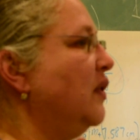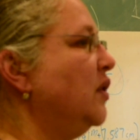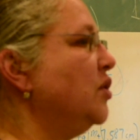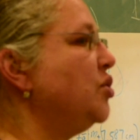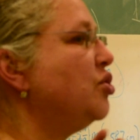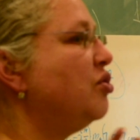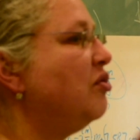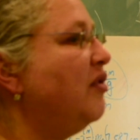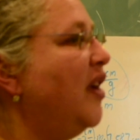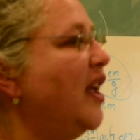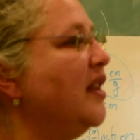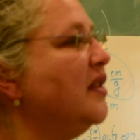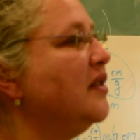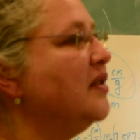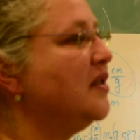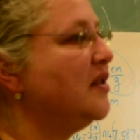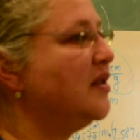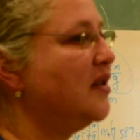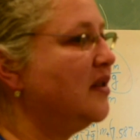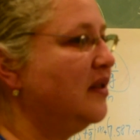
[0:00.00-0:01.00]

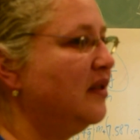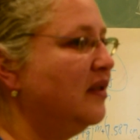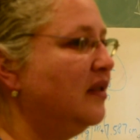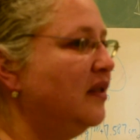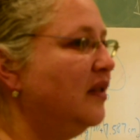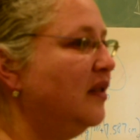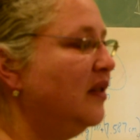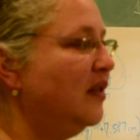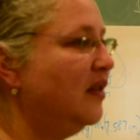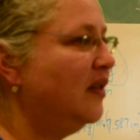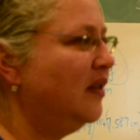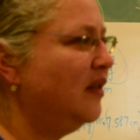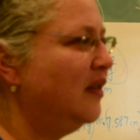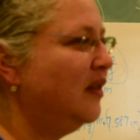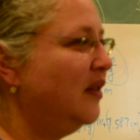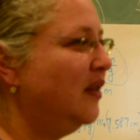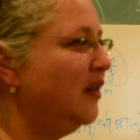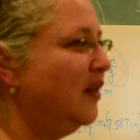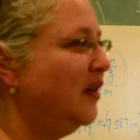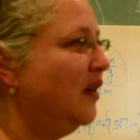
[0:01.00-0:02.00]
trends,
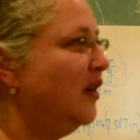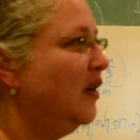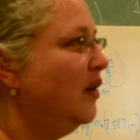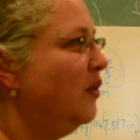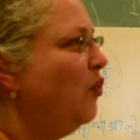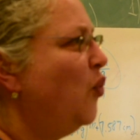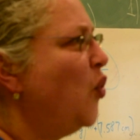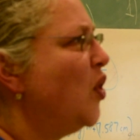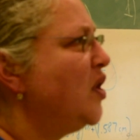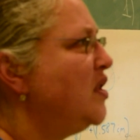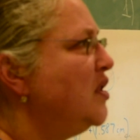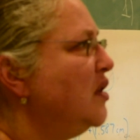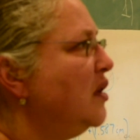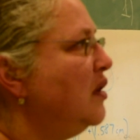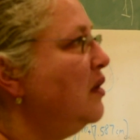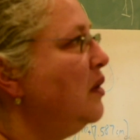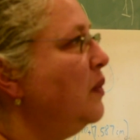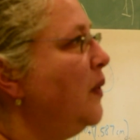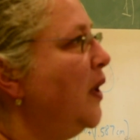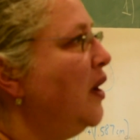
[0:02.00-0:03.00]
what's a
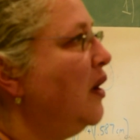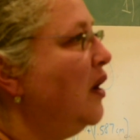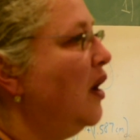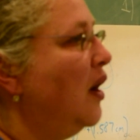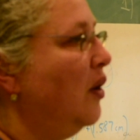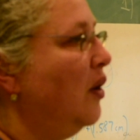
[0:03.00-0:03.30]
good way to go?